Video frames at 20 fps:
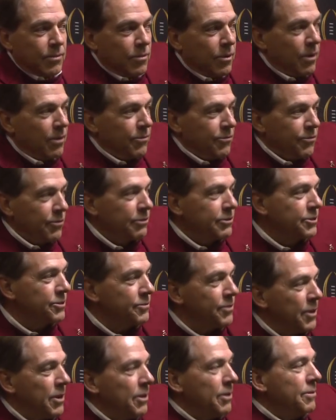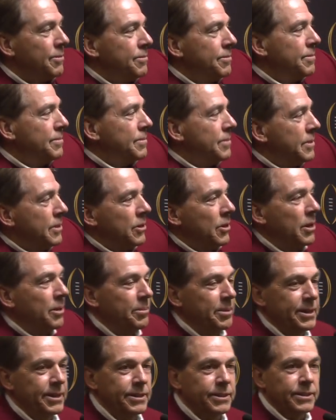Well, first of all, you know, let
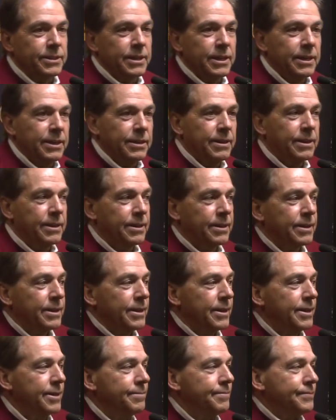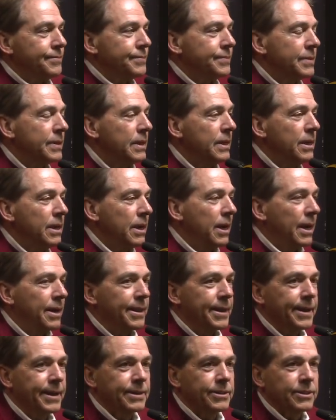me just say that I
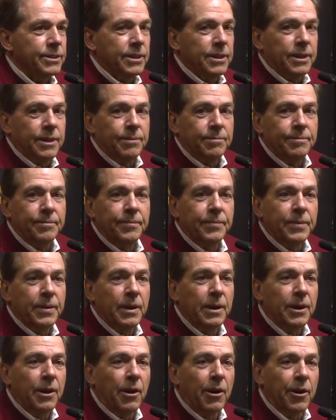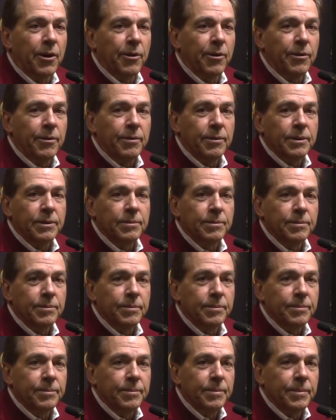think it's an honor,
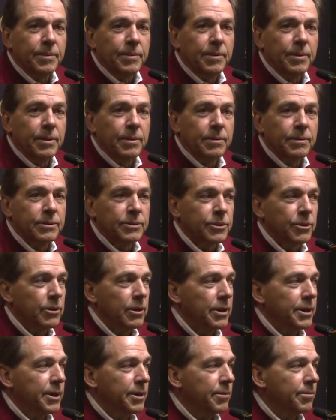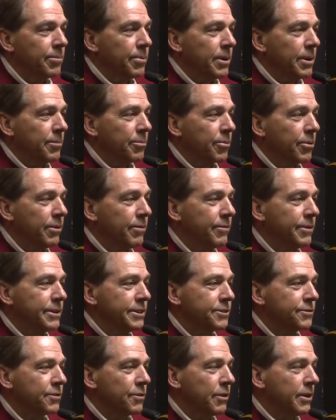certainly a
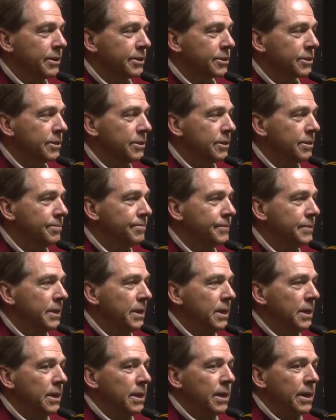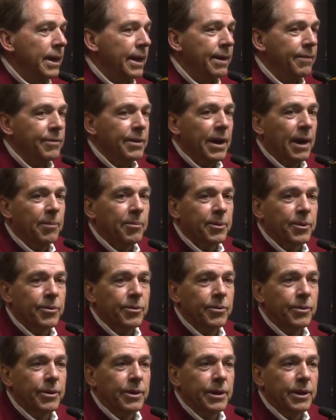privilege for us to have the
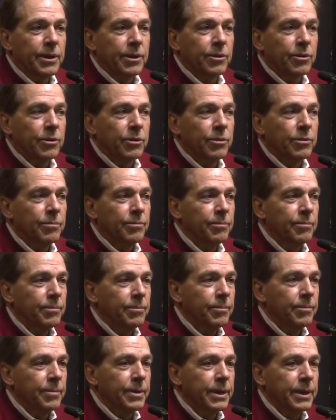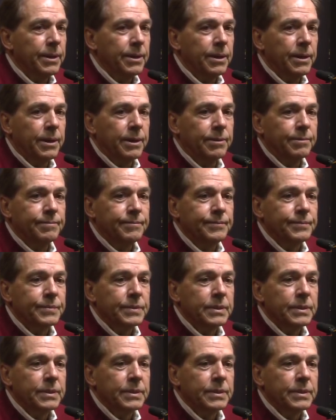opportunity to be in the